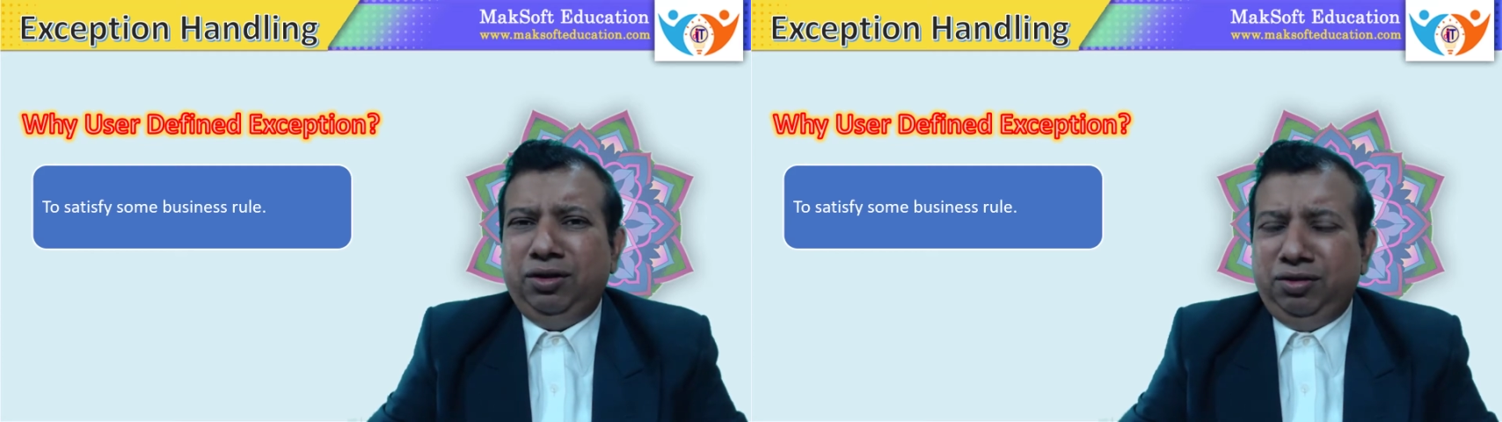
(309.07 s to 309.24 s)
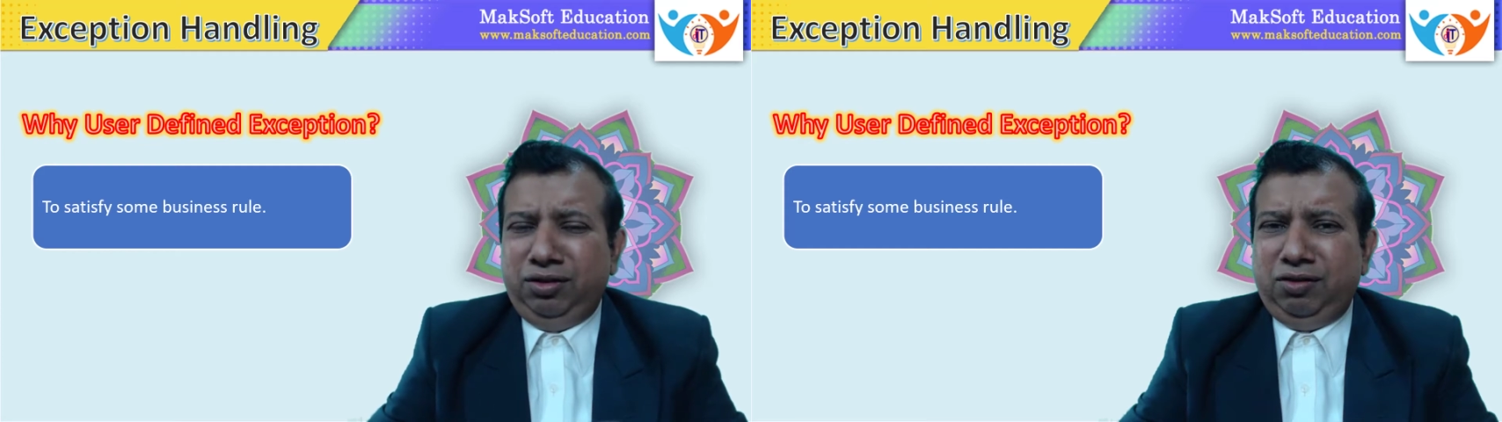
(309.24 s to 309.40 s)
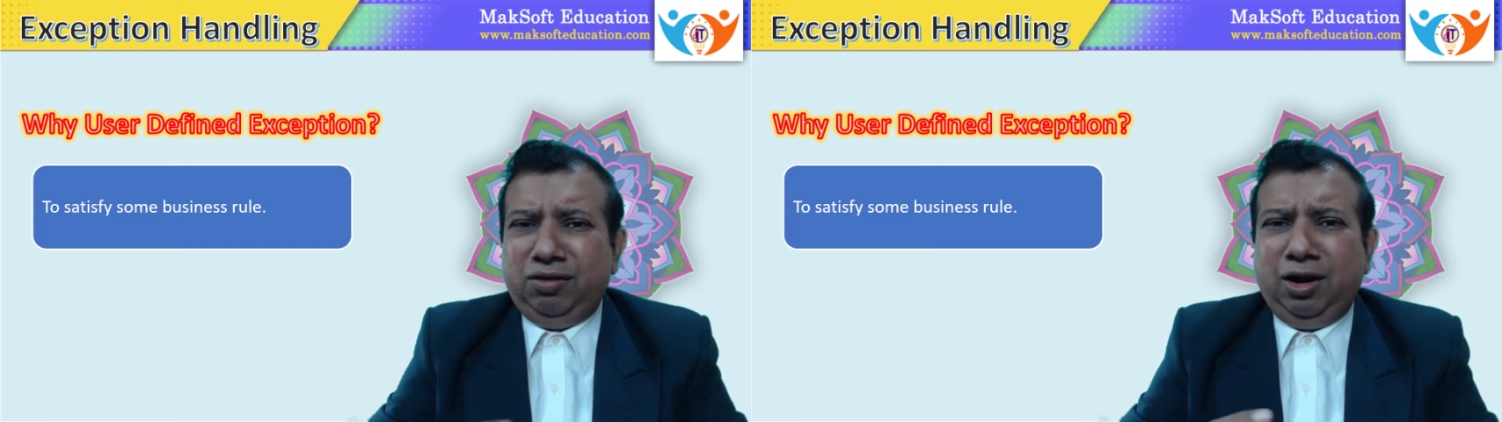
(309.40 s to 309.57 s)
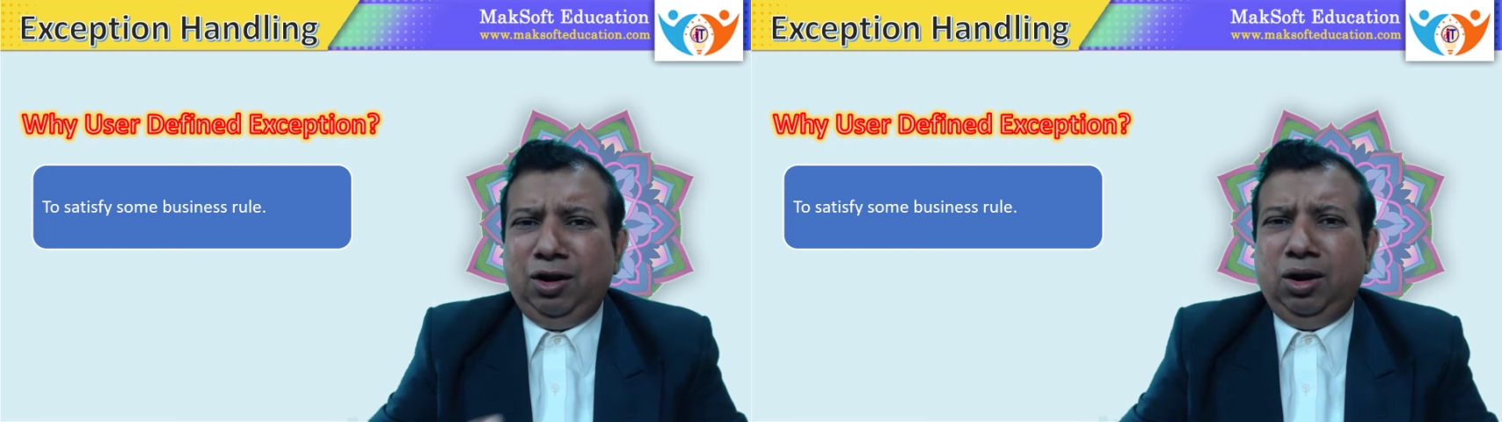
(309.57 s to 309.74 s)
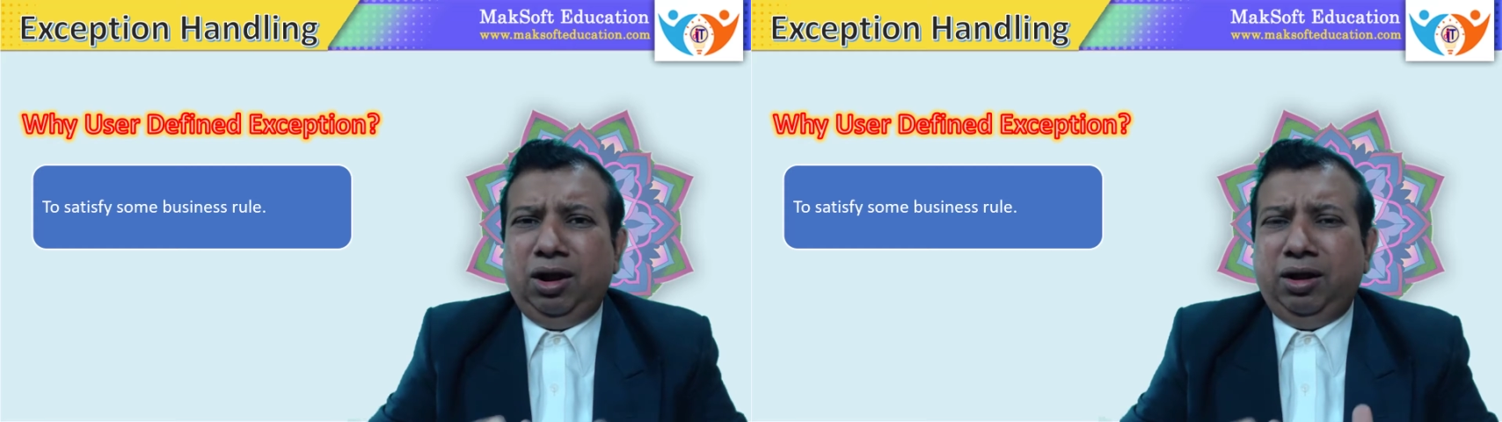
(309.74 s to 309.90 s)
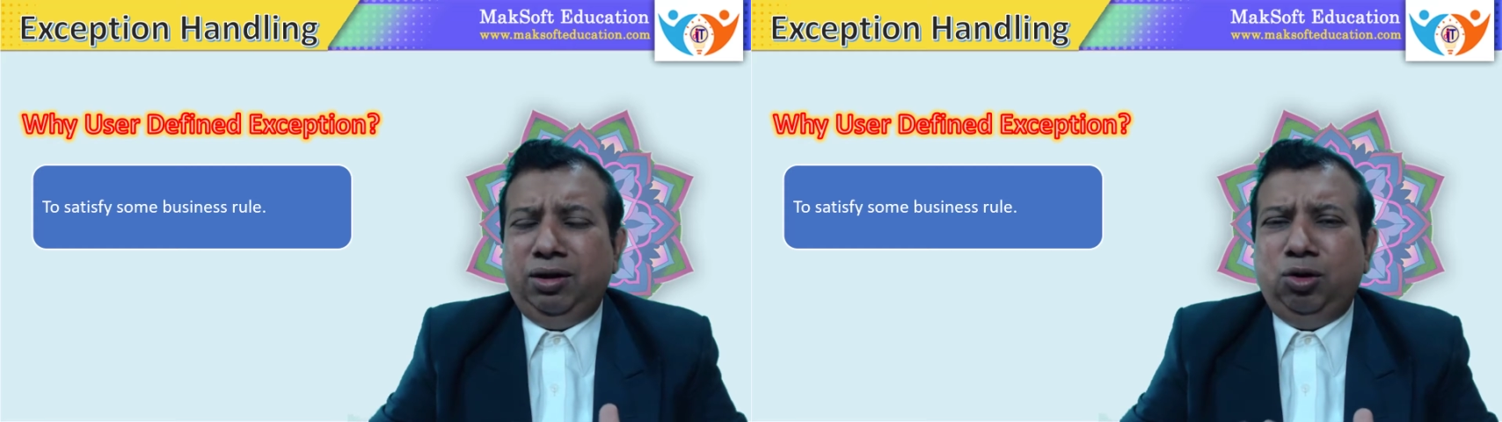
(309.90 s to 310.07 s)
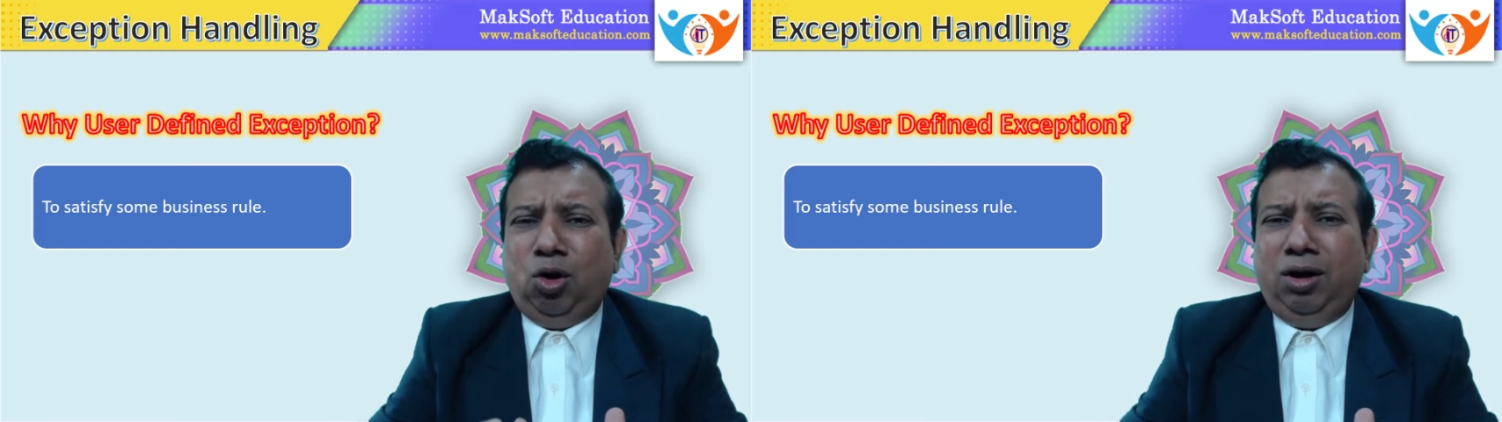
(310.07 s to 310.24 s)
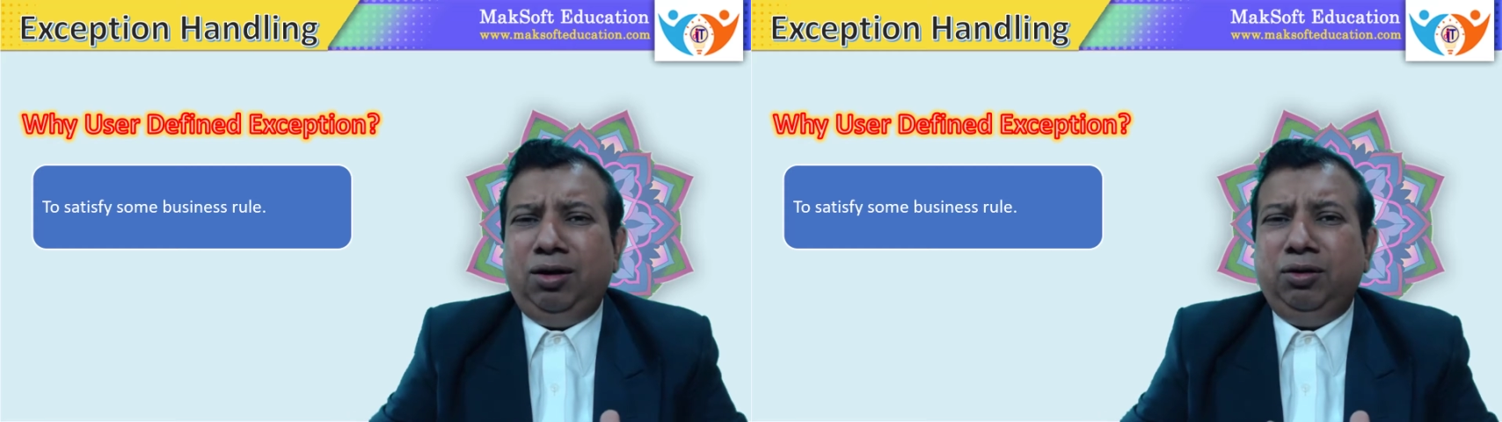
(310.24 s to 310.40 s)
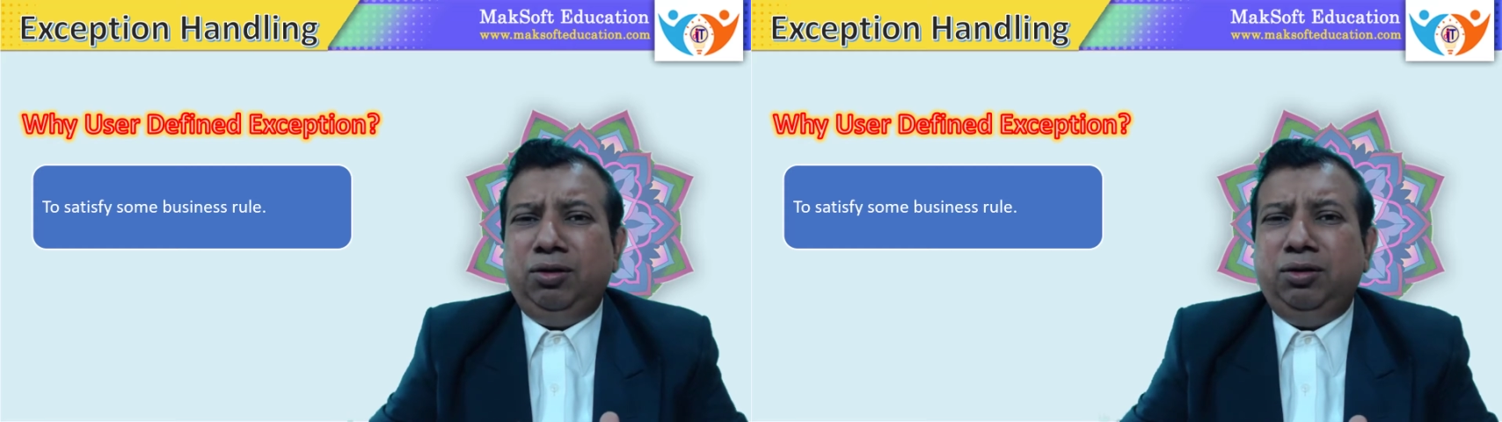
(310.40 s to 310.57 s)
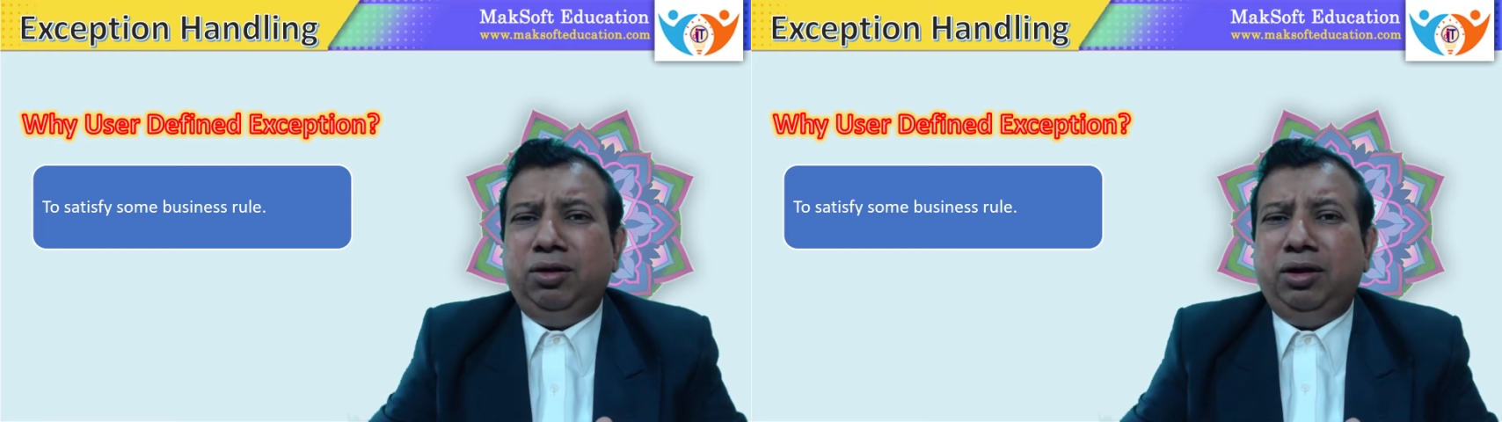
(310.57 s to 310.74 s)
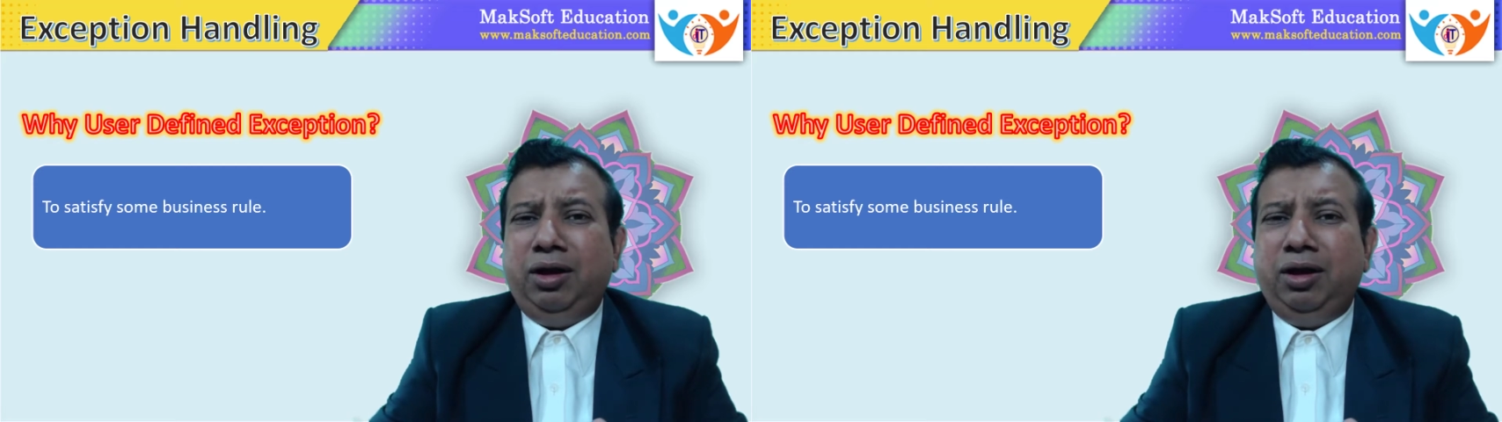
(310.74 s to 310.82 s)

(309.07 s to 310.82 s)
these are not